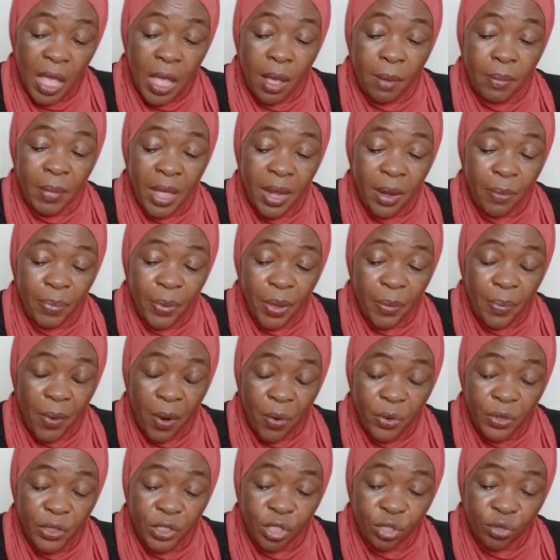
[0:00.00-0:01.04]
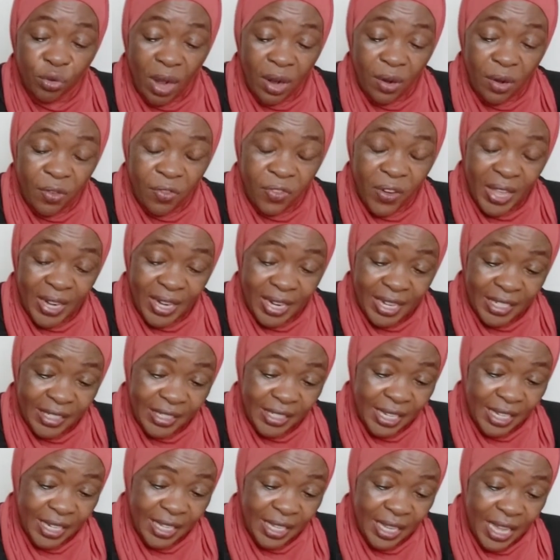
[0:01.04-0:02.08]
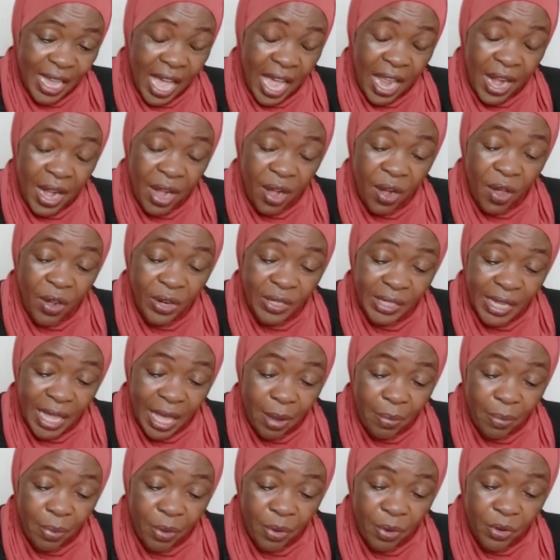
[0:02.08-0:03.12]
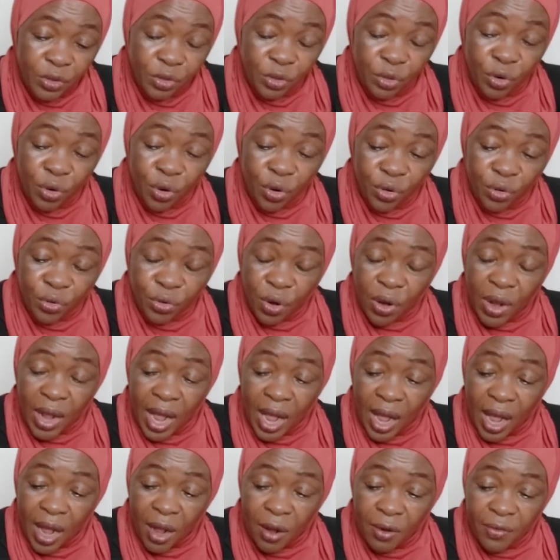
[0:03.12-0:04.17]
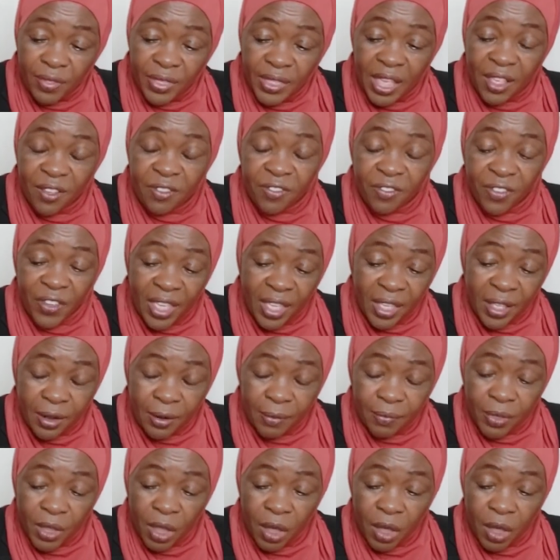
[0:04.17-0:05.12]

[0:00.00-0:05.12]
Many people who struggle financially are not able to control how they feel,